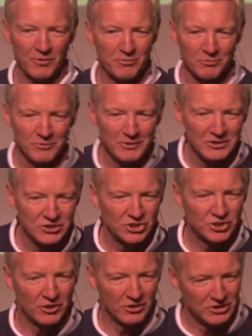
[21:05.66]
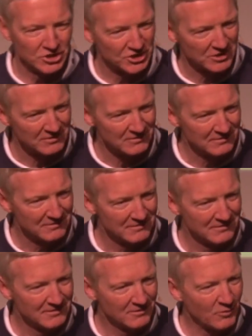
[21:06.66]
Through the Church.
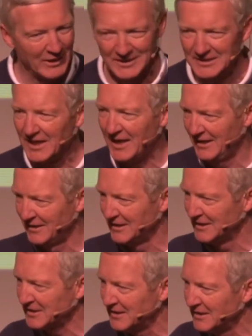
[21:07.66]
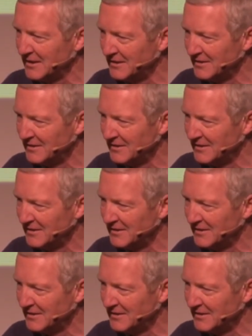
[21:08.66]
Quite a title, isn't it?